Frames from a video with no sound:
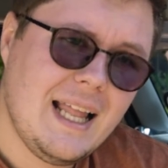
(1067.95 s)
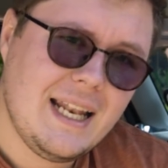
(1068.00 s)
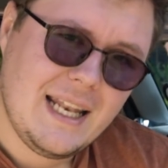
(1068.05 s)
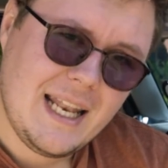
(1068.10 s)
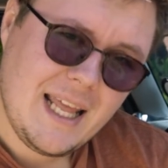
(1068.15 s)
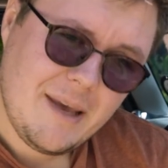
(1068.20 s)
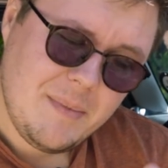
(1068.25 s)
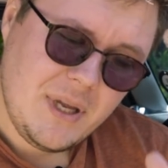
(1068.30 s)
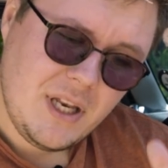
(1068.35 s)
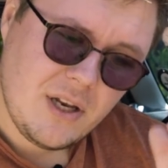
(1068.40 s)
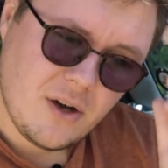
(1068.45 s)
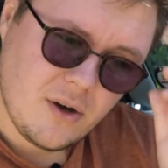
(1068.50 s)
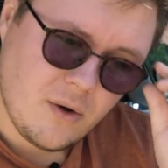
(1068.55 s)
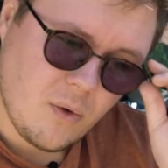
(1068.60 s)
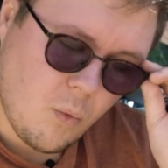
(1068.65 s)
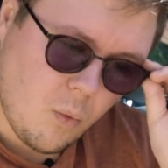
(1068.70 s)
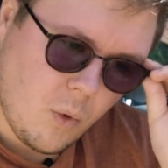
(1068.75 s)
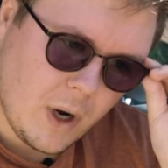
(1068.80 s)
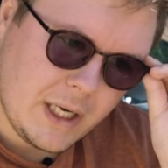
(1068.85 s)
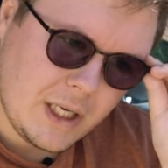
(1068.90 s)
let me know
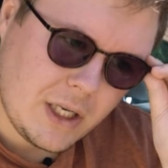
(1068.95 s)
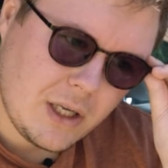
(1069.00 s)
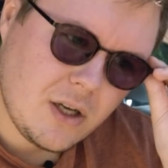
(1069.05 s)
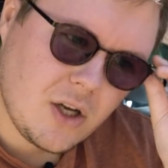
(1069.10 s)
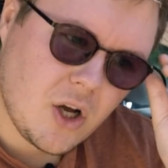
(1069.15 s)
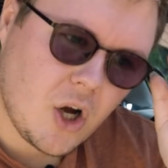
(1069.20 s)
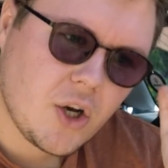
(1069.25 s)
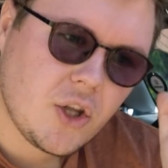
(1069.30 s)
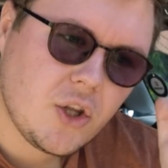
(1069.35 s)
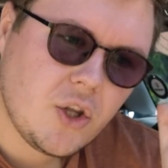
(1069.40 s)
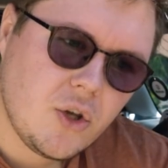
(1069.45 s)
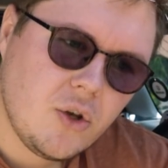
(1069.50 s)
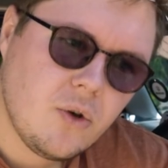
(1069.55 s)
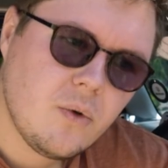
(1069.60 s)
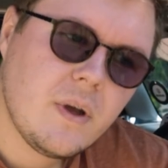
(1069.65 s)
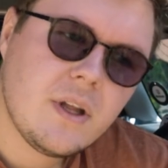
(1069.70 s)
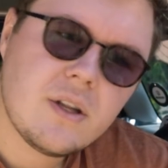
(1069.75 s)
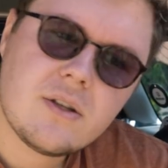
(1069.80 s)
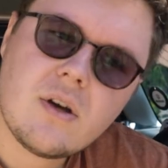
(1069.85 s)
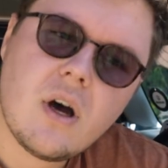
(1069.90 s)
what got you
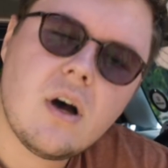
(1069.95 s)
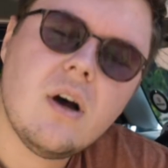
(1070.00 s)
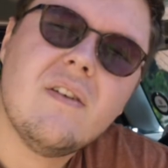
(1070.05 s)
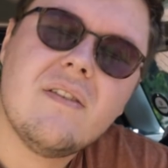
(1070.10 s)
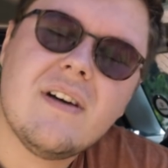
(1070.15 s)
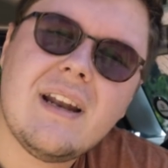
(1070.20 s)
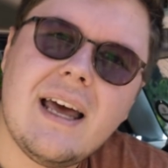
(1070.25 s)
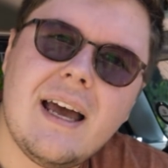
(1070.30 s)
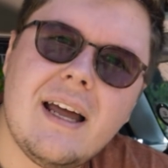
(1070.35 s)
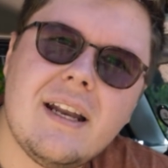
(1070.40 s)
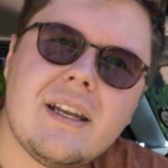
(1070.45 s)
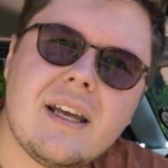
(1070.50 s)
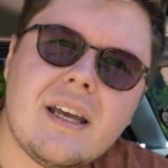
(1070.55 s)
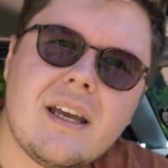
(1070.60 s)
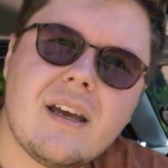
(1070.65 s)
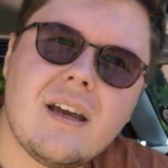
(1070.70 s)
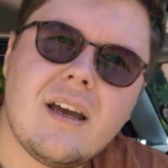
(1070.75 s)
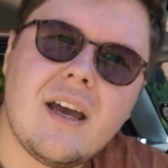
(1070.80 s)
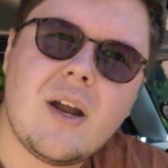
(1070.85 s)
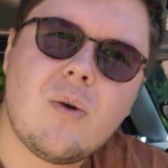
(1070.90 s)
into overlanding
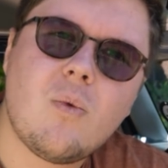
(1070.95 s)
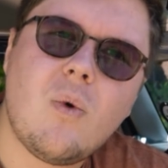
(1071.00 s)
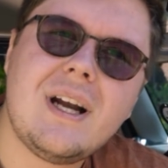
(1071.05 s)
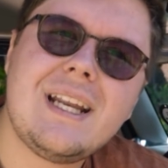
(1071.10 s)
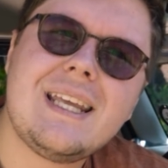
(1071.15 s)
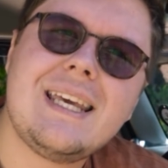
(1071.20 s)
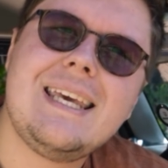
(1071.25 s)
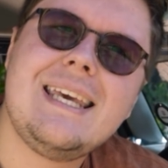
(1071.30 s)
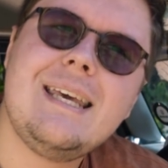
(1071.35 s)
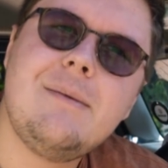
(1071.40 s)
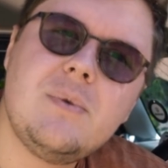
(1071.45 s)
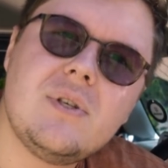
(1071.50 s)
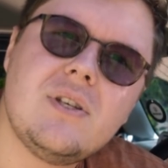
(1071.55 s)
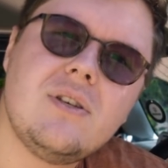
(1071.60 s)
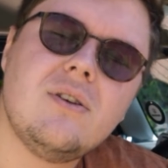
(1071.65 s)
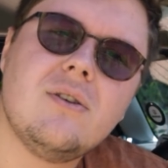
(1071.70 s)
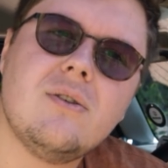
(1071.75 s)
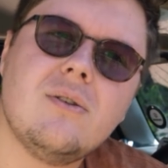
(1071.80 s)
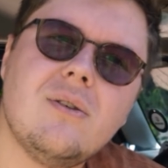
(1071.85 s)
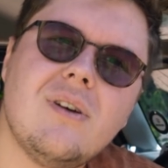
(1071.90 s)
and what keeps
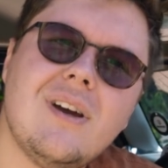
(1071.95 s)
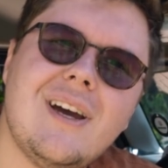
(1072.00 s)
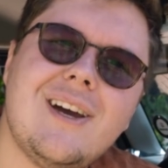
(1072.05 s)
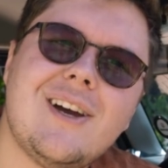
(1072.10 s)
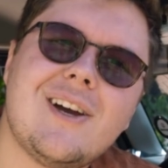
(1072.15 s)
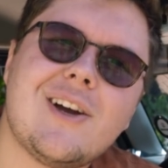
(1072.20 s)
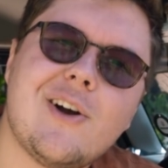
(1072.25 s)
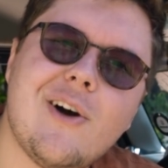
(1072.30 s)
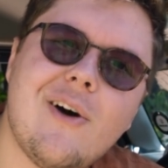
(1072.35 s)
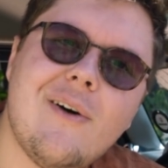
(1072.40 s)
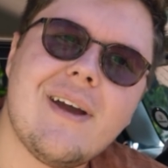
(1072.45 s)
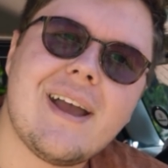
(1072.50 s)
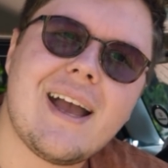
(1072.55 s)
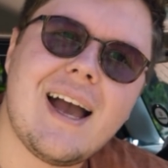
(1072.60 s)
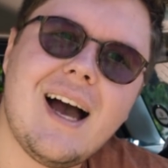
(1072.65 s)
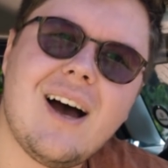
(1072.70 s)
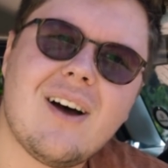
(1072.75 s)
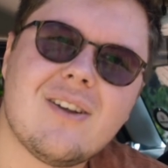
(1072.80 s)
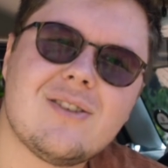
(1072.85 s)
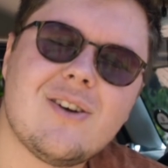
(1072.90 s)
you going
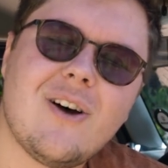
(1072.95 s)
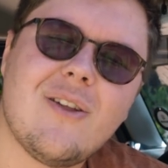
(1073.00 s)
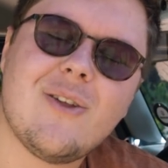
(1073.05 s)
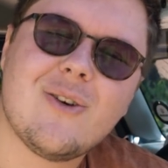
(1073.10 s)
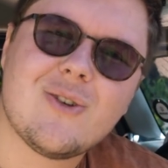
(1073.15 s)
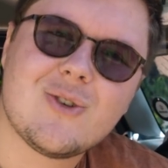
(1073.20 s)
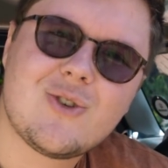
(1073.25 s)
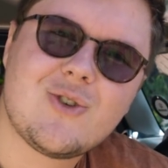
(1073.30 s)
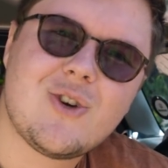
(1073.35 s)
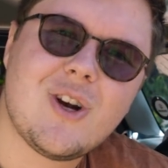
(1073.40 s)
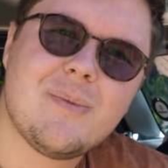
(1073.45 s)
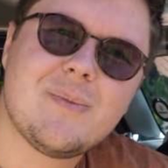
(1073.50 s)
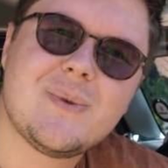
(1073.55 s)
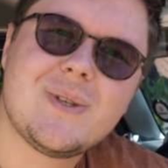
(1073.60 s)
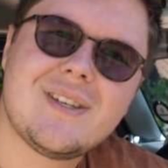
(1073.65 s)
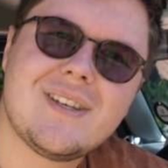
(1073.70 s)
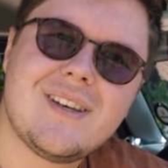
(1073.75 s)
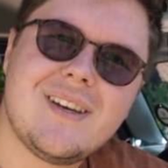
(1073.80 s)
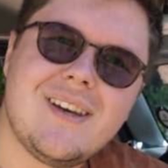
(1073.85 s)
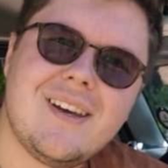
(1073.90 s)
out on those
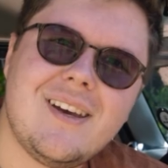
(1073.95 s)
trips